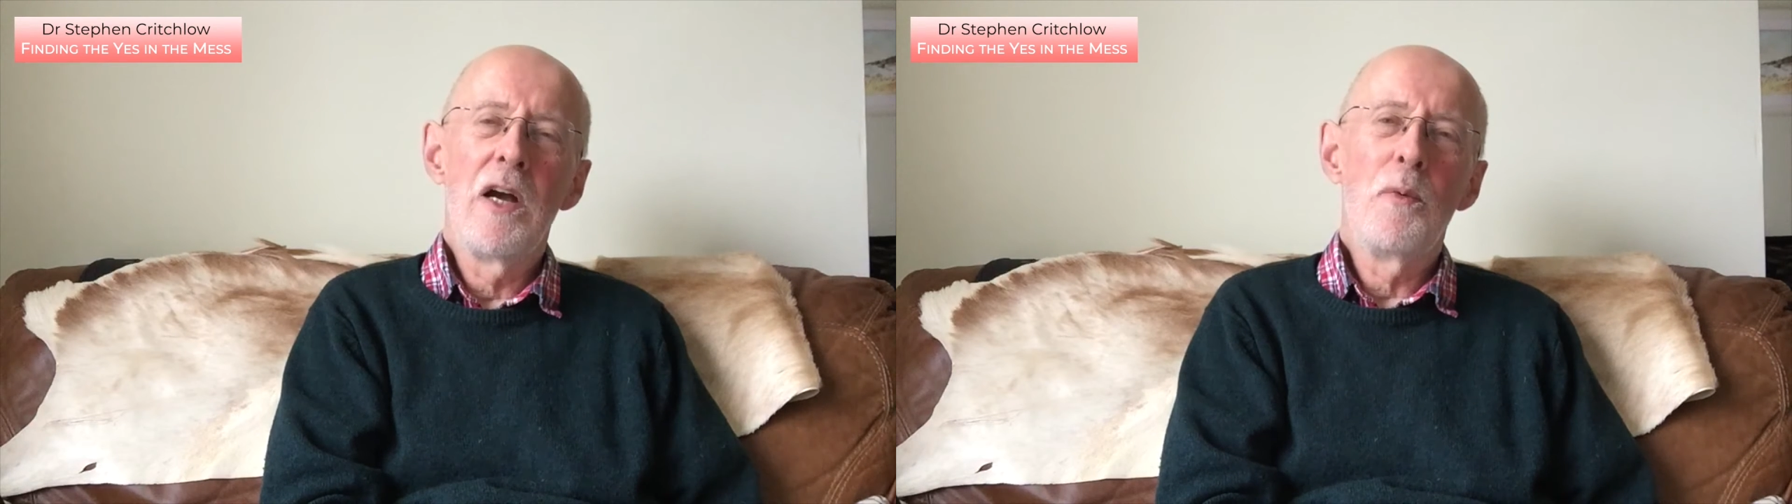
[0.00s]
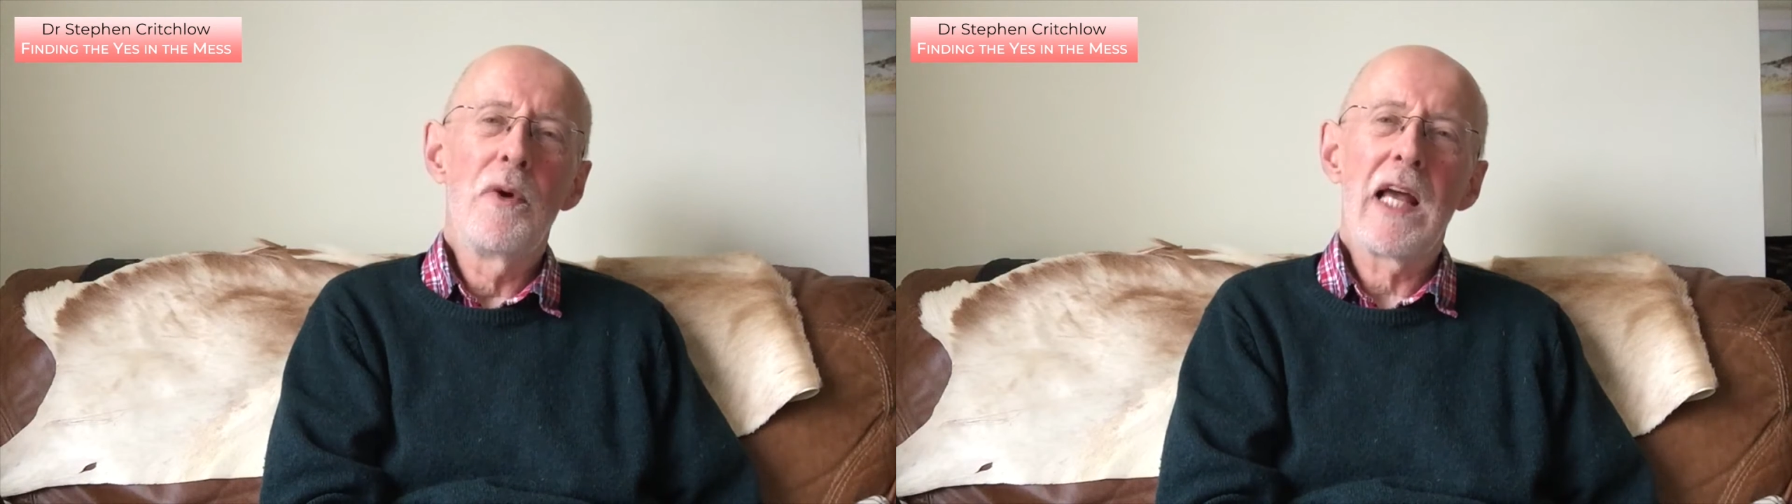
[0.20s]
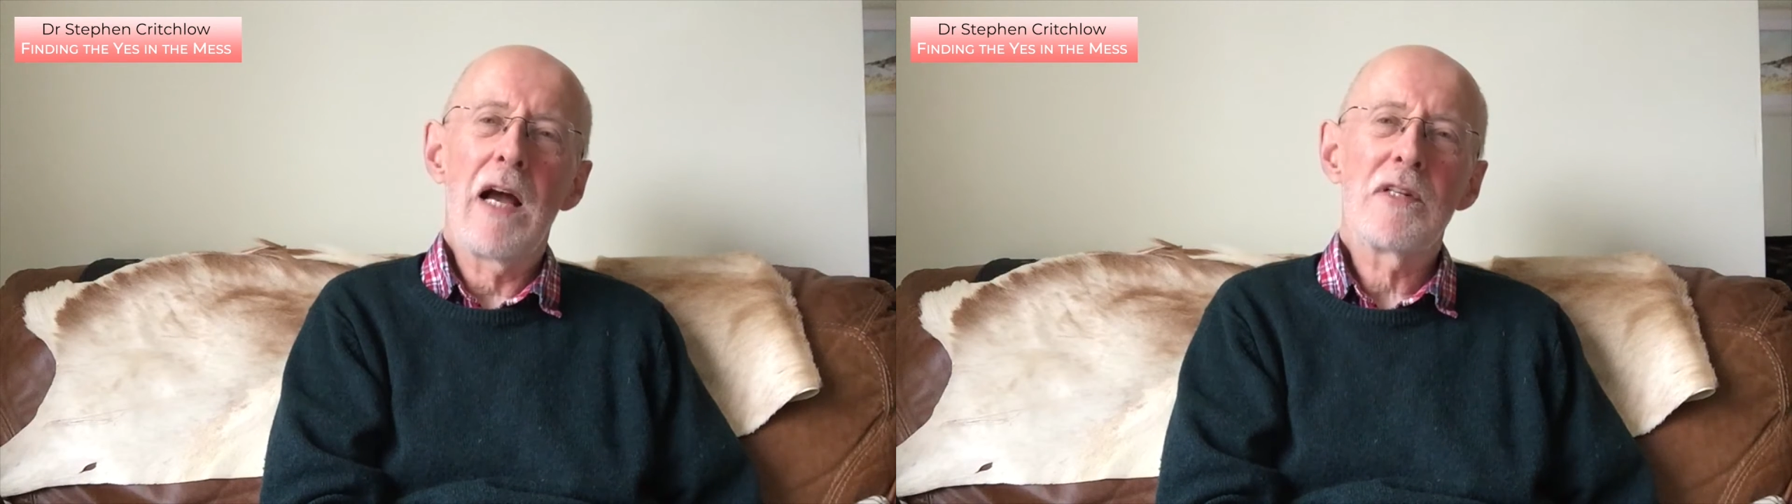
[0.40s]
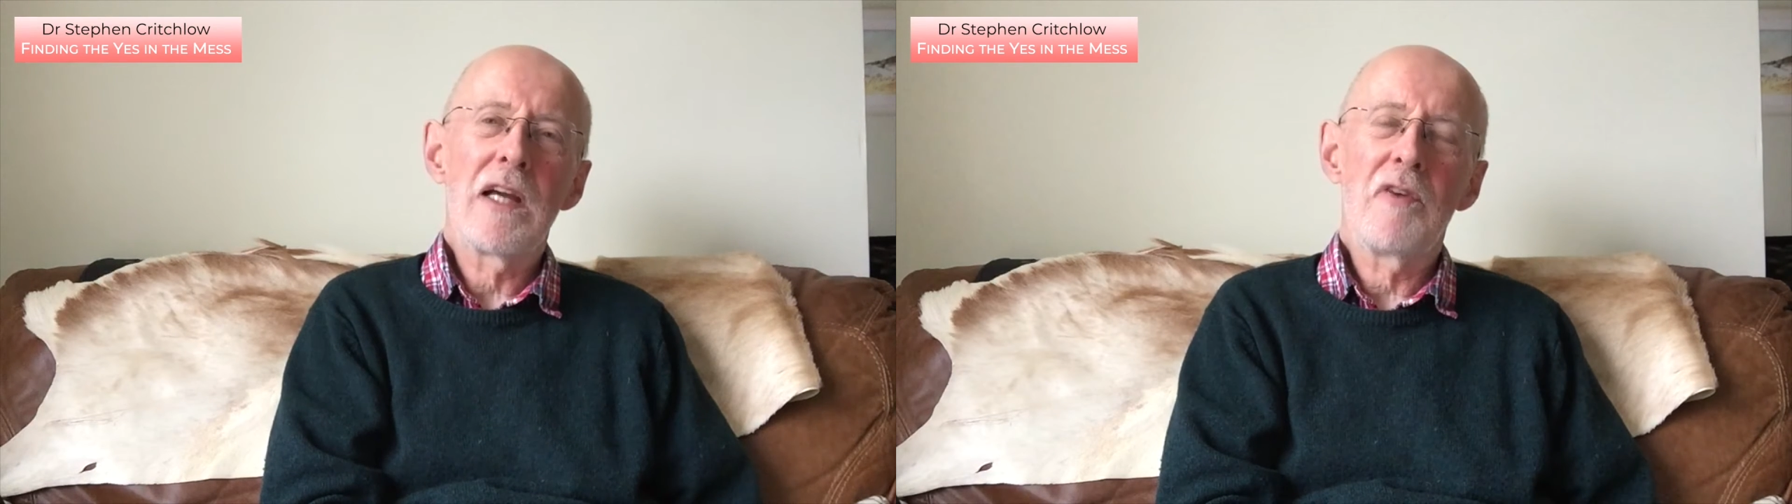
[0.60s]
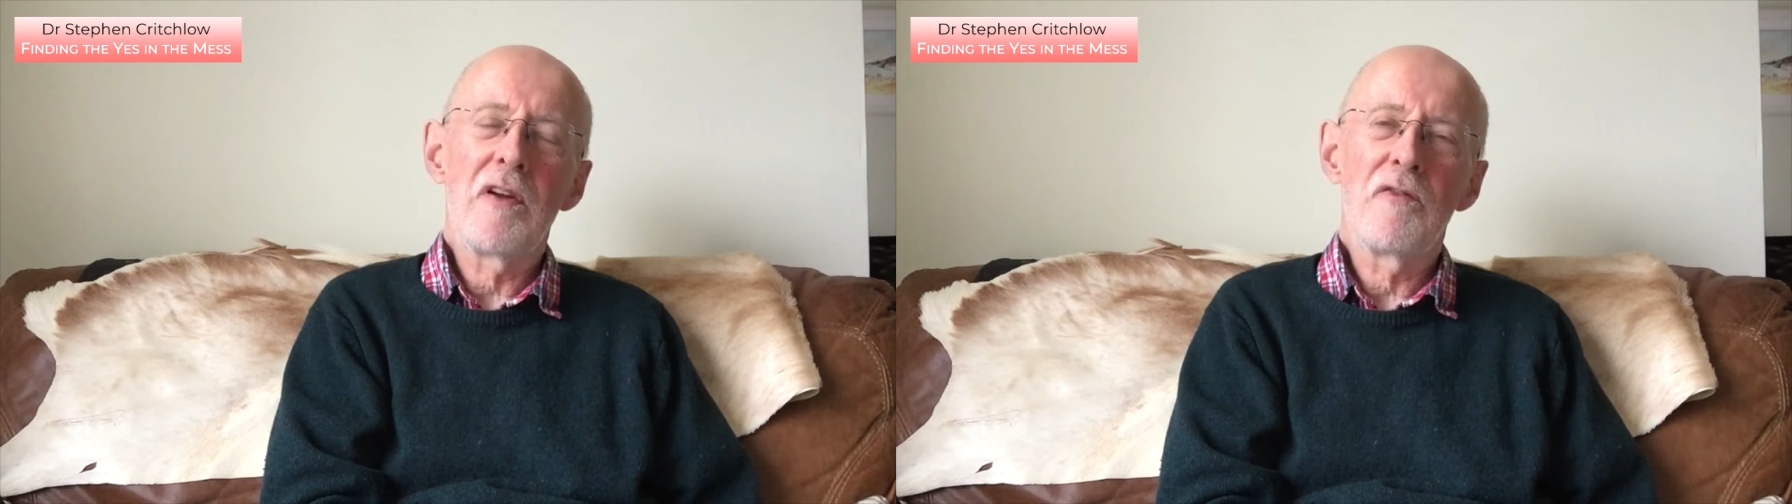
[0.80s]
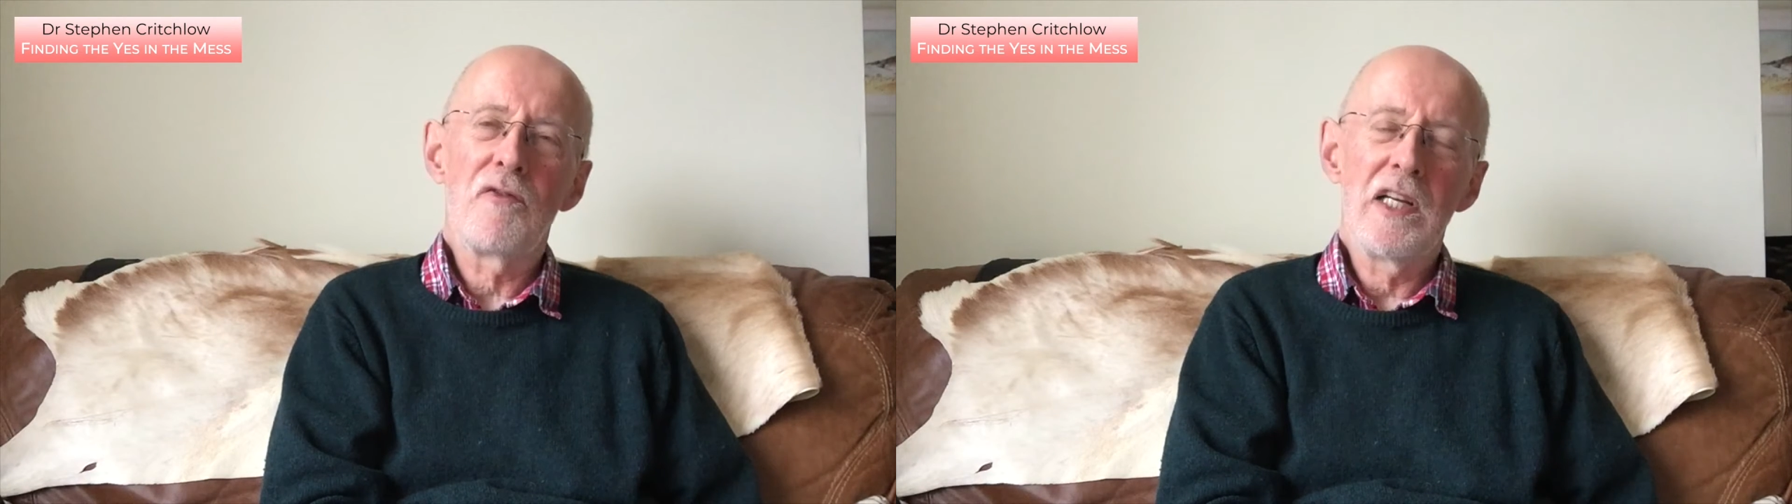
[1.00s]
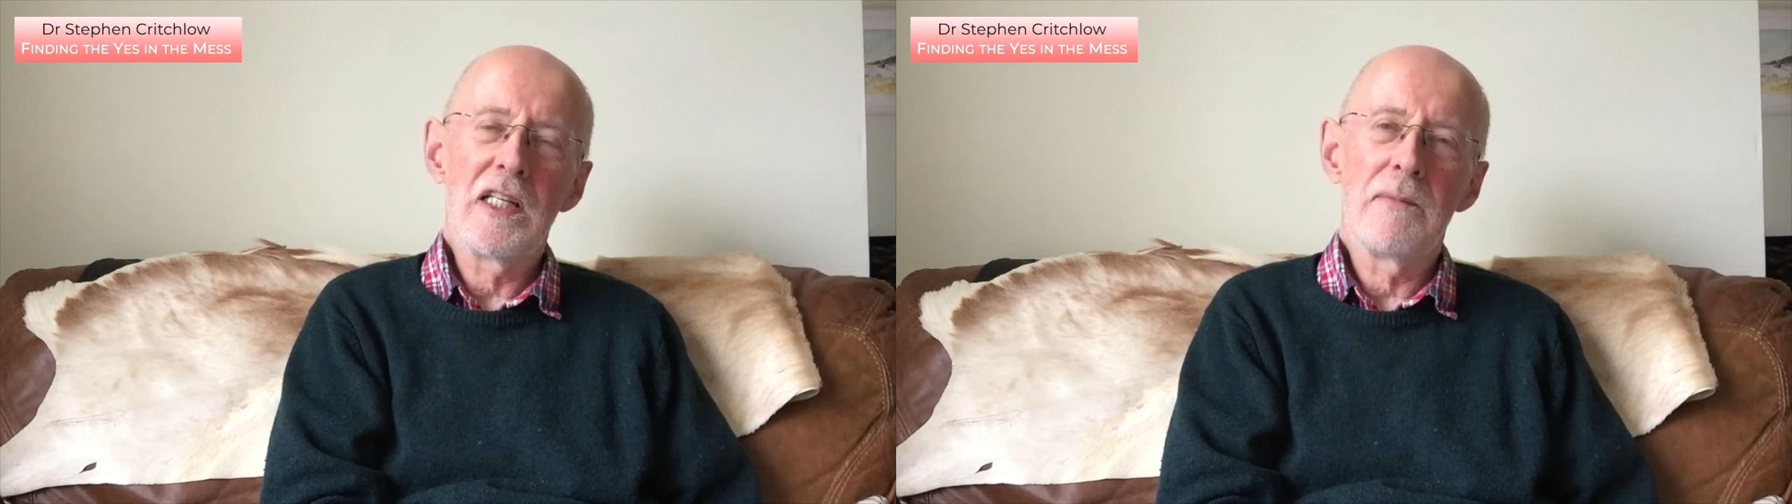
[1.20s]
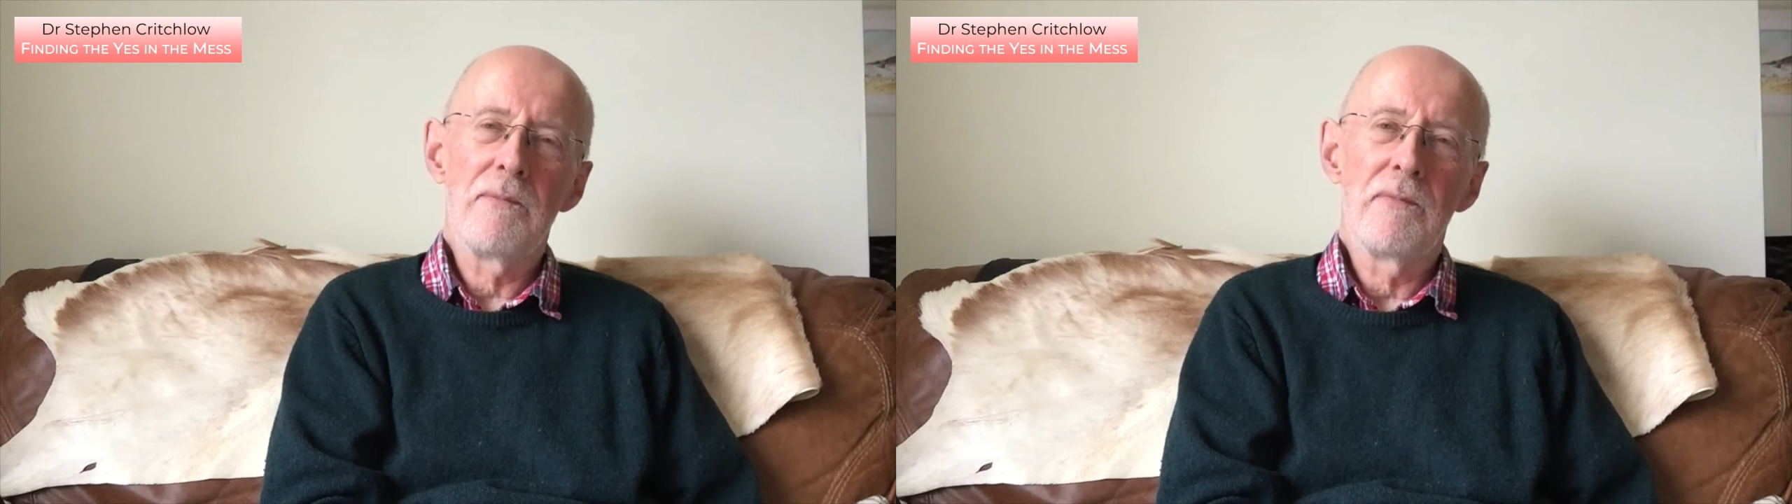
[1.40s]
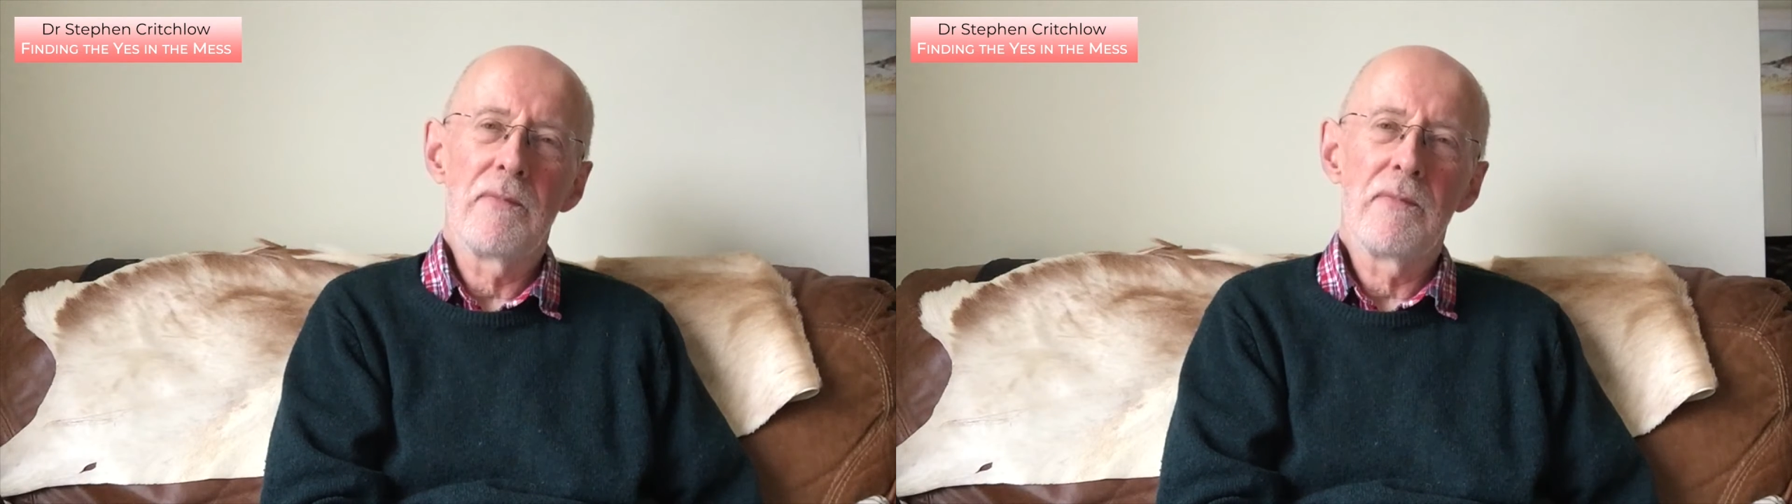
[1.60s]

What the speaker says: without having freedom.